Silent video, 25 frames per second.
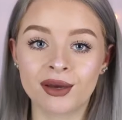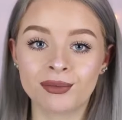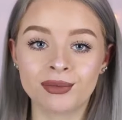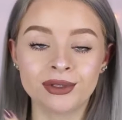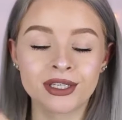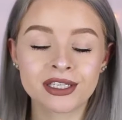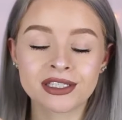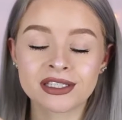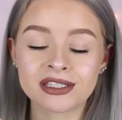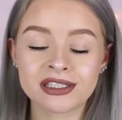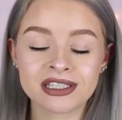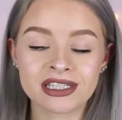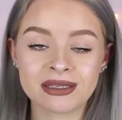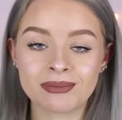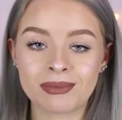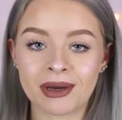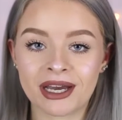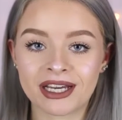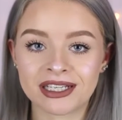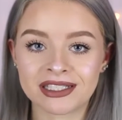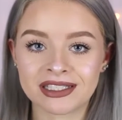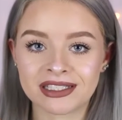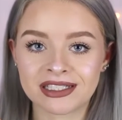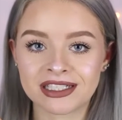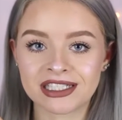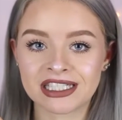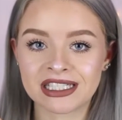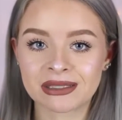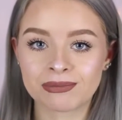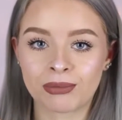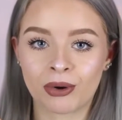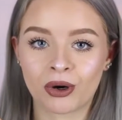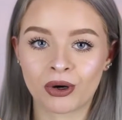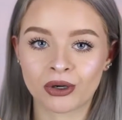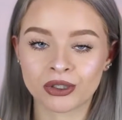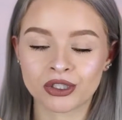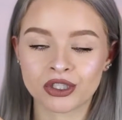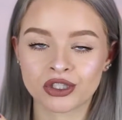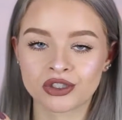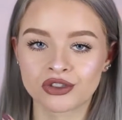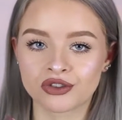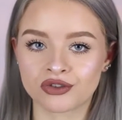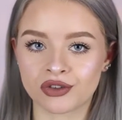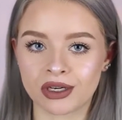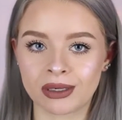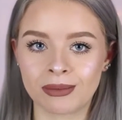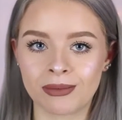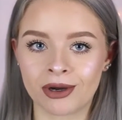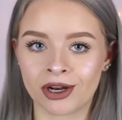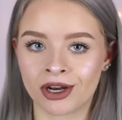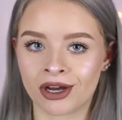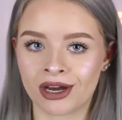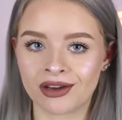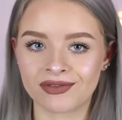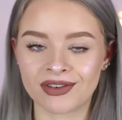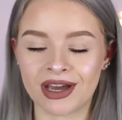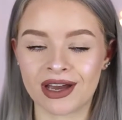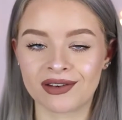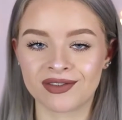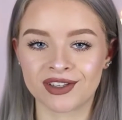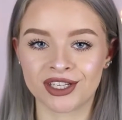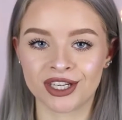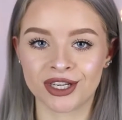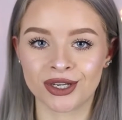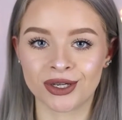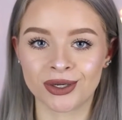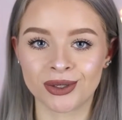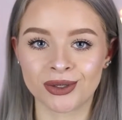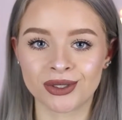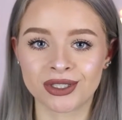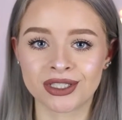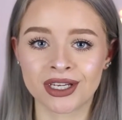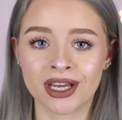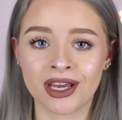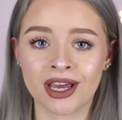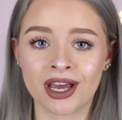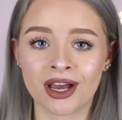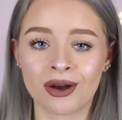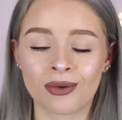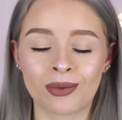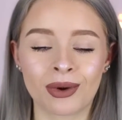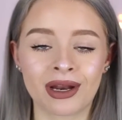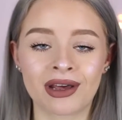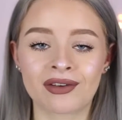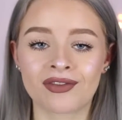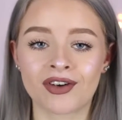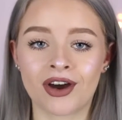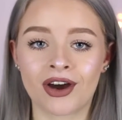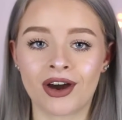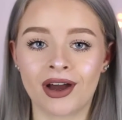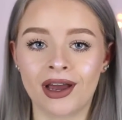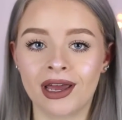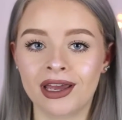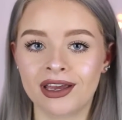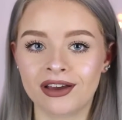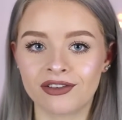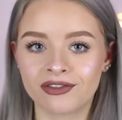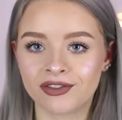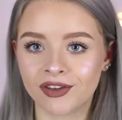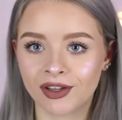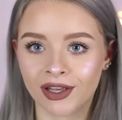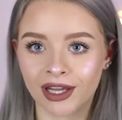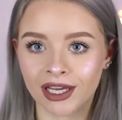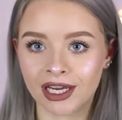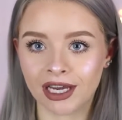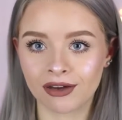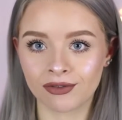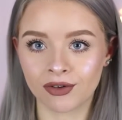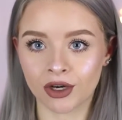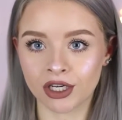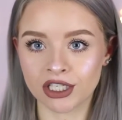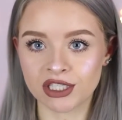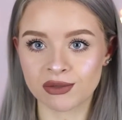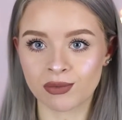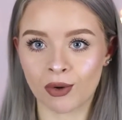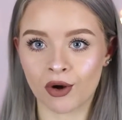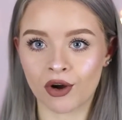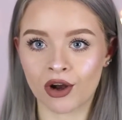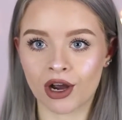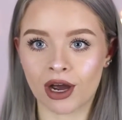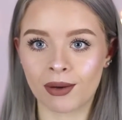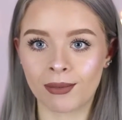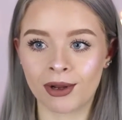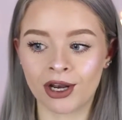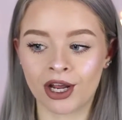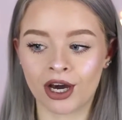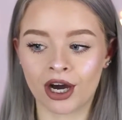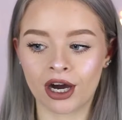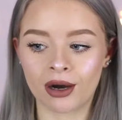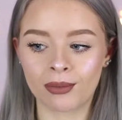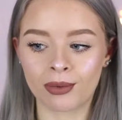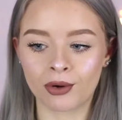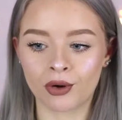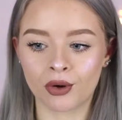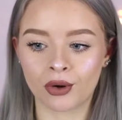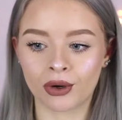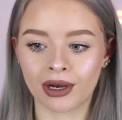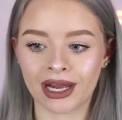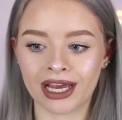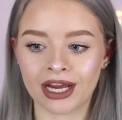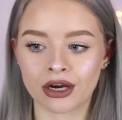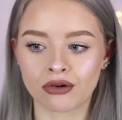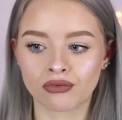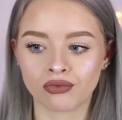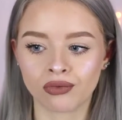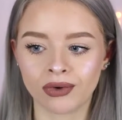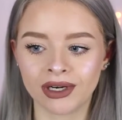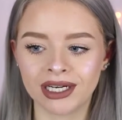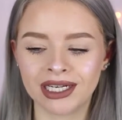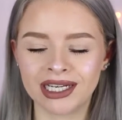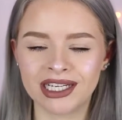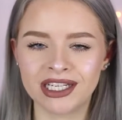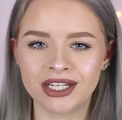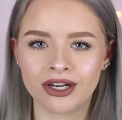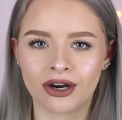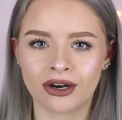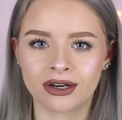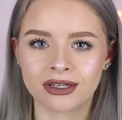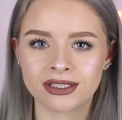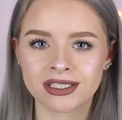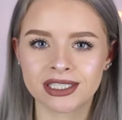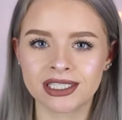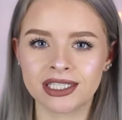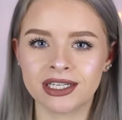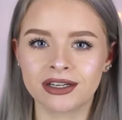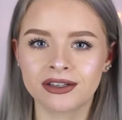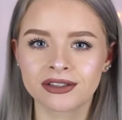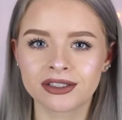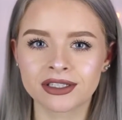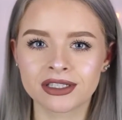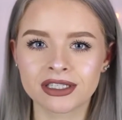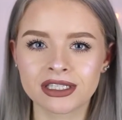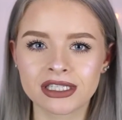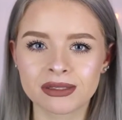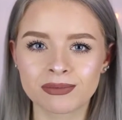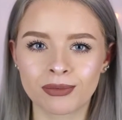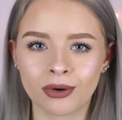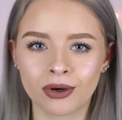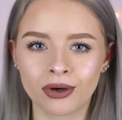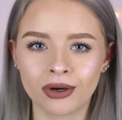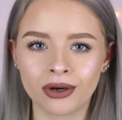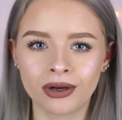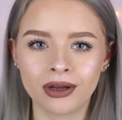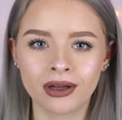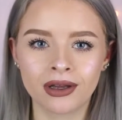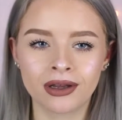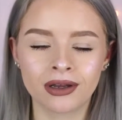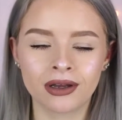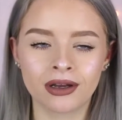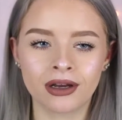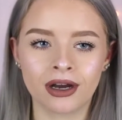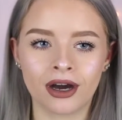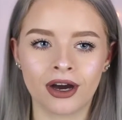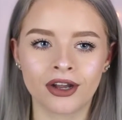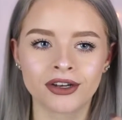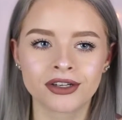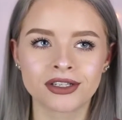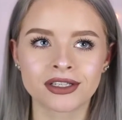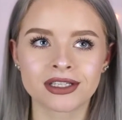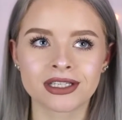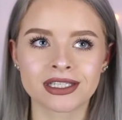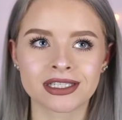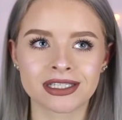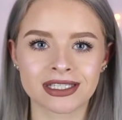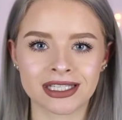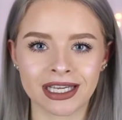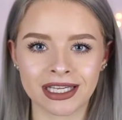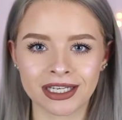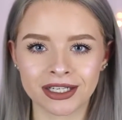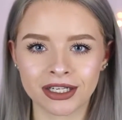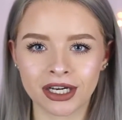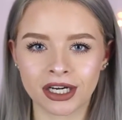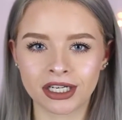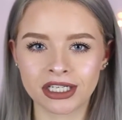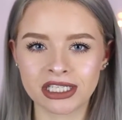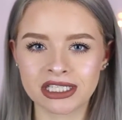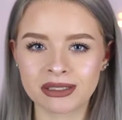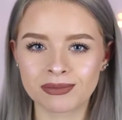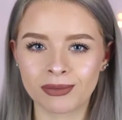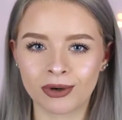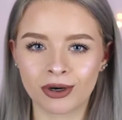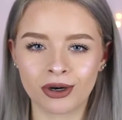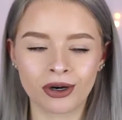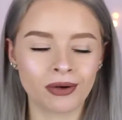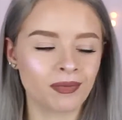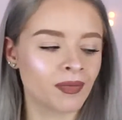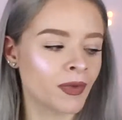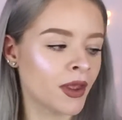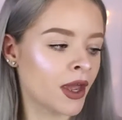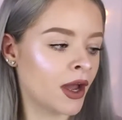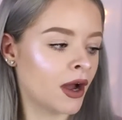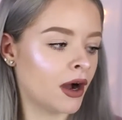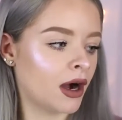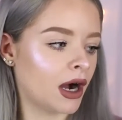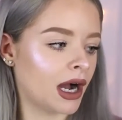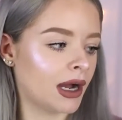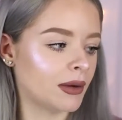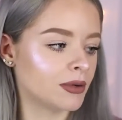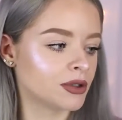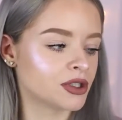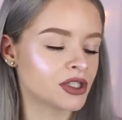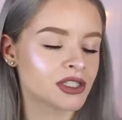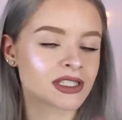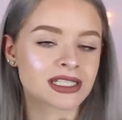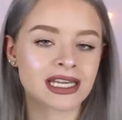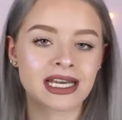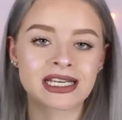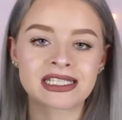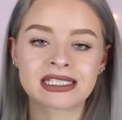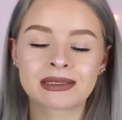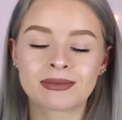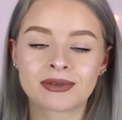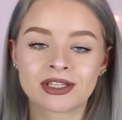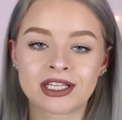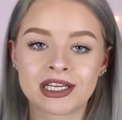but this is the best spot treatment I've ever used. Whenever I feel like I've got a spot coming up or like a really nasty under the spot, under the skin kind of spot, I would just get some